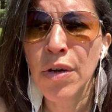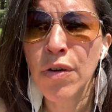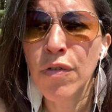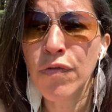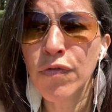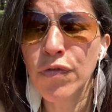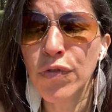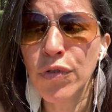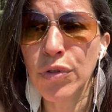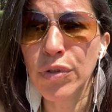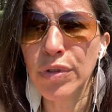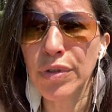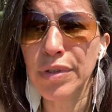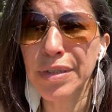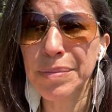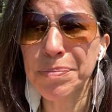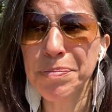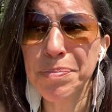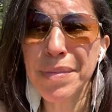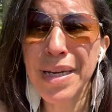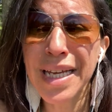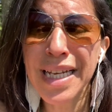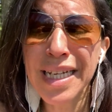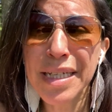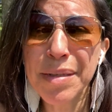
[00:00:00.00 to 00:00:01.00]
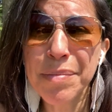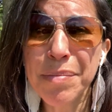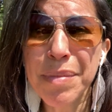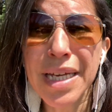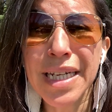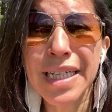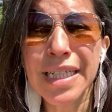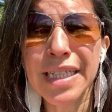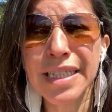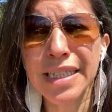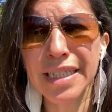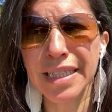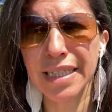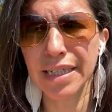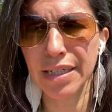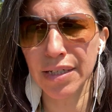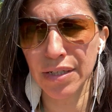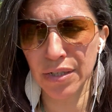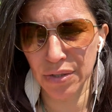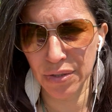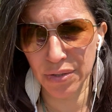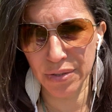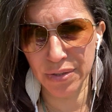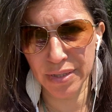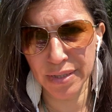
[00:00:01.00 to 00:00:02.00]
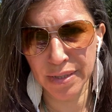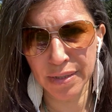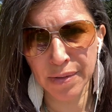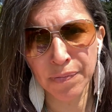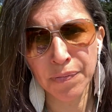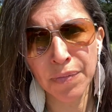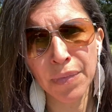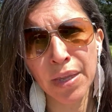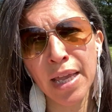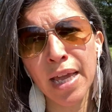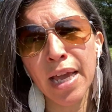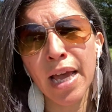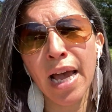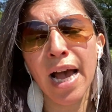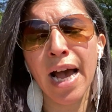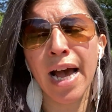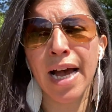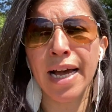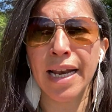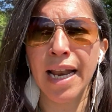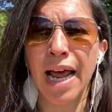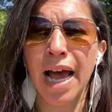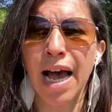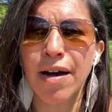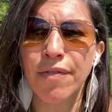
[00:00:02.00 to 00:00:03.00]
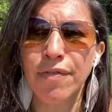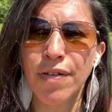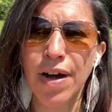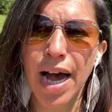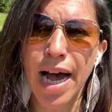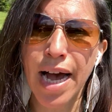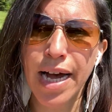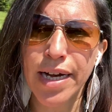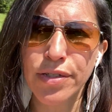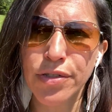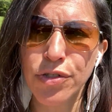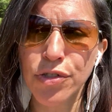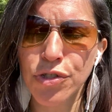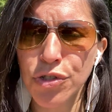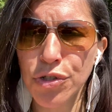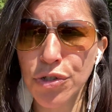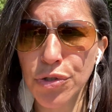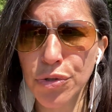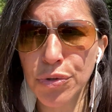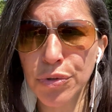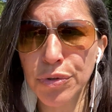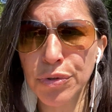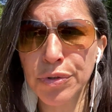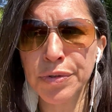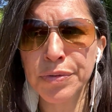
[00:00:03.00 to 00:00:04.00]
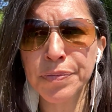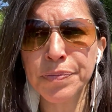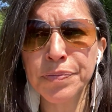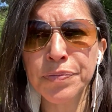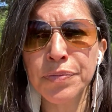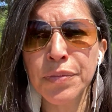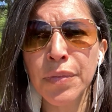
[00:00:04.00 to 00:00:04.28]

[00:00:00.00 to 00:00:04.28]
for many, many years and have had to